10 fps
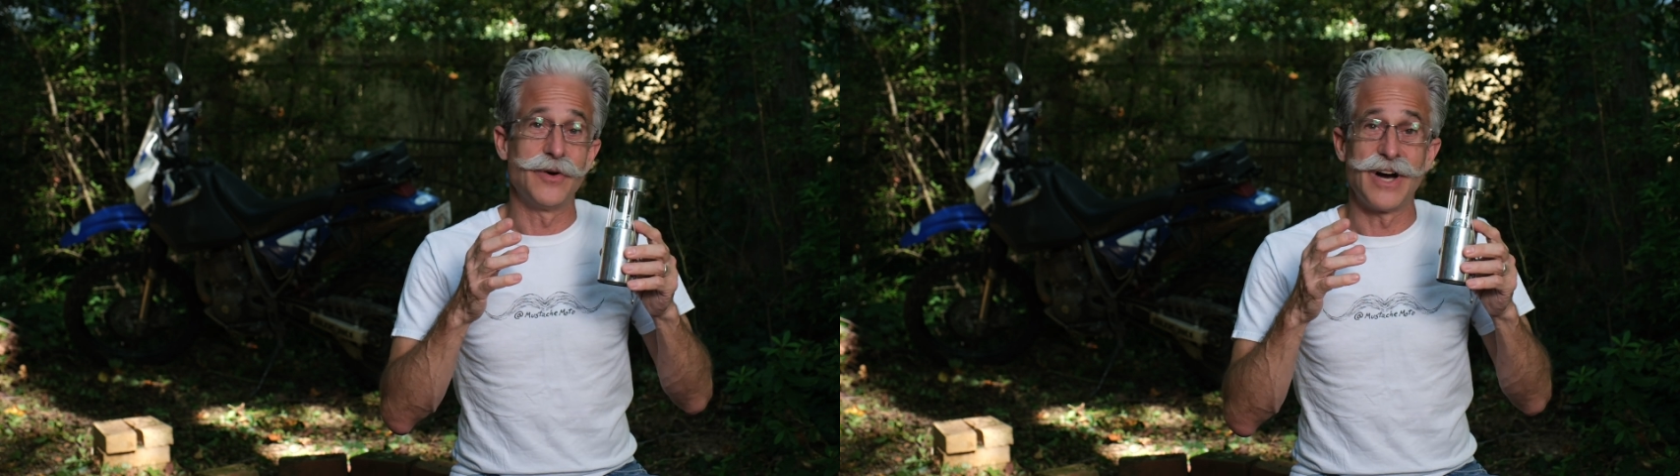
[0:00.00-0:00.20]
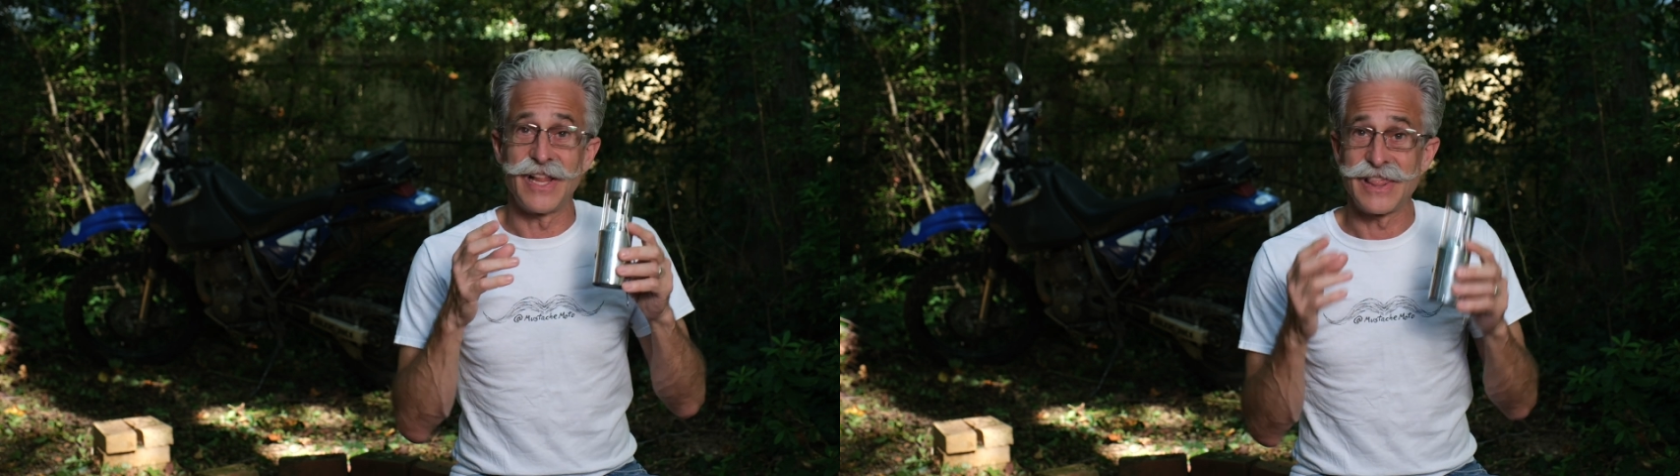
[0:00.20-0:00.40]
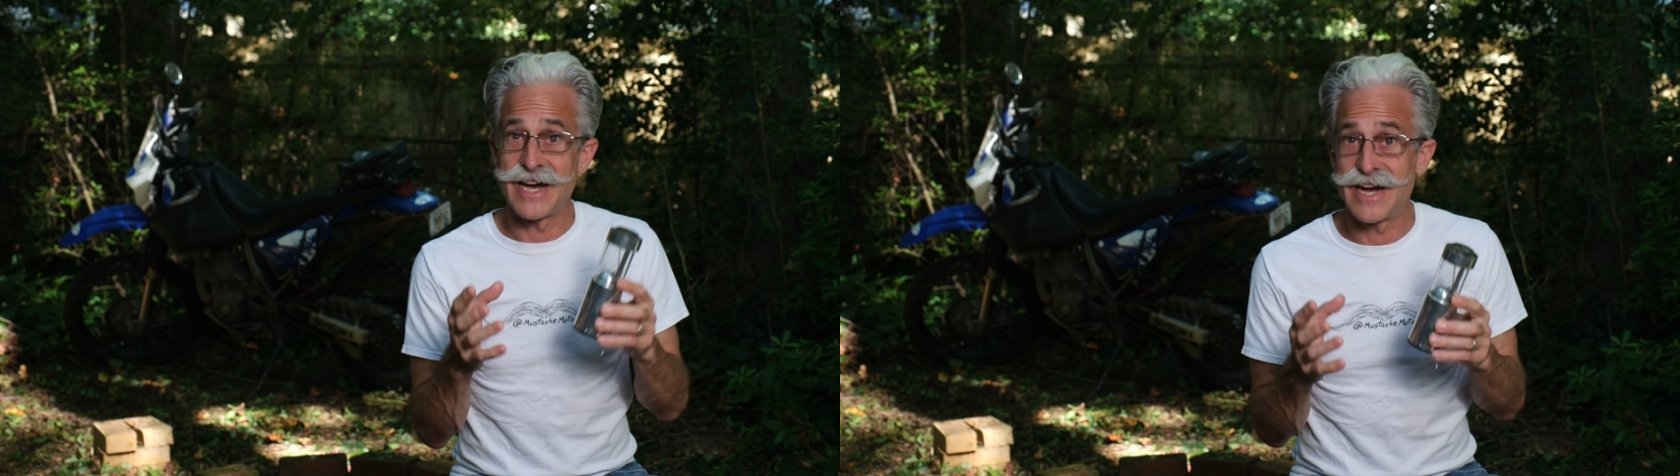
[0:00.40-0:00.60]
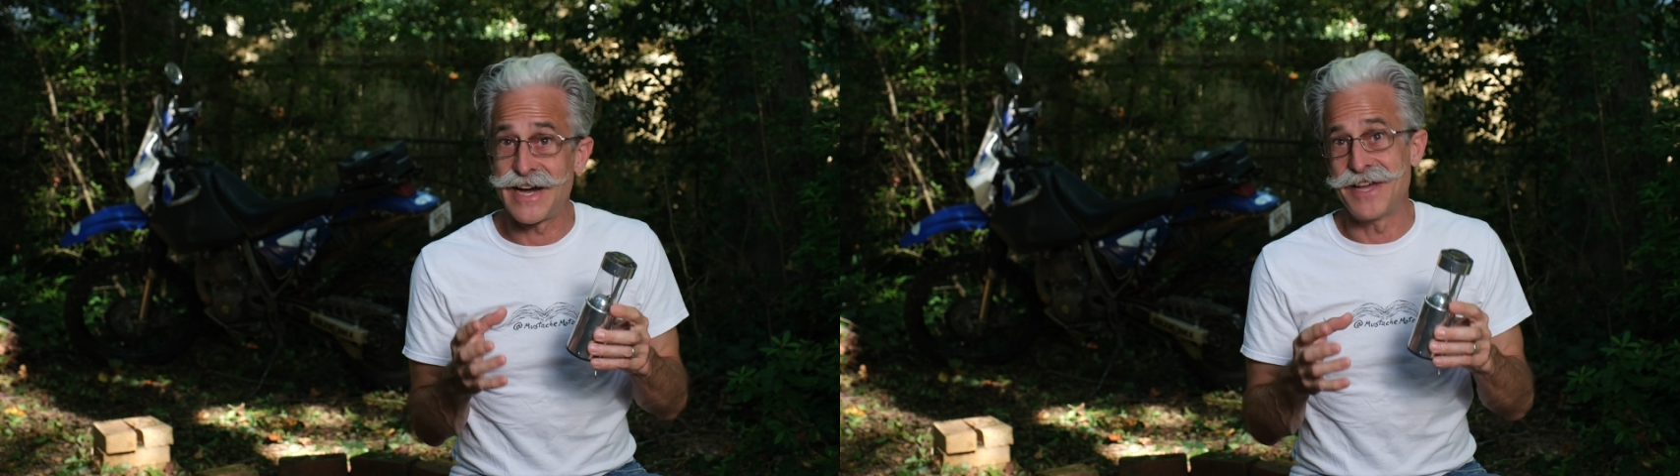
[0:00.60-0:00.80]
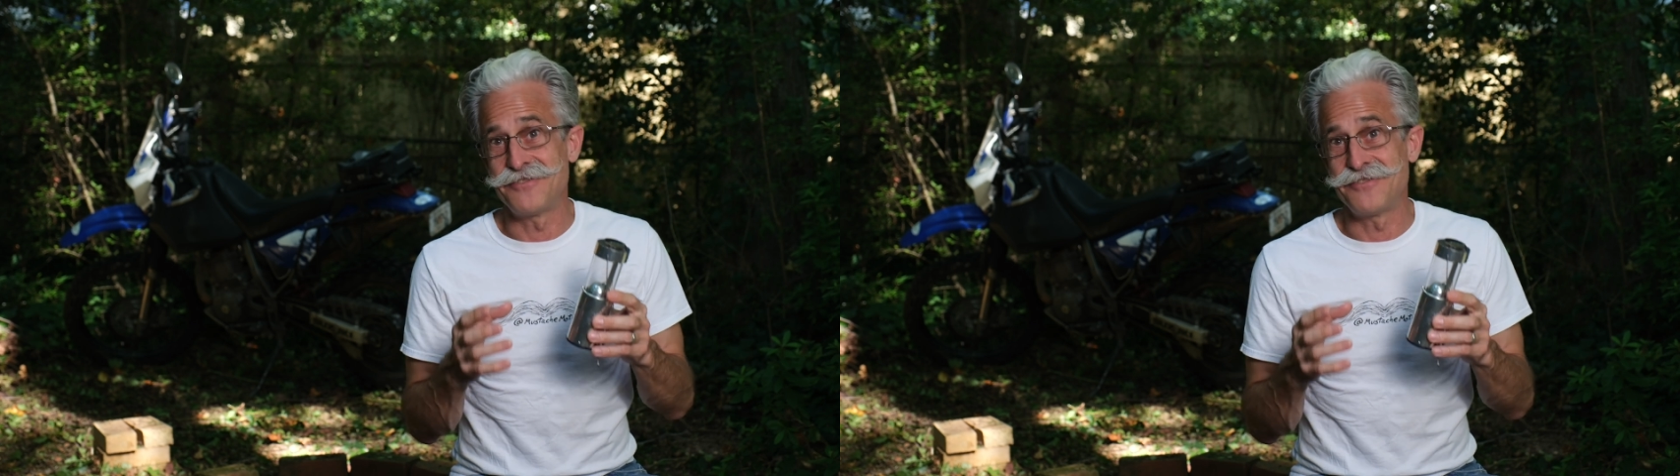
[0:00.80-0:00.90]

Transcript: alive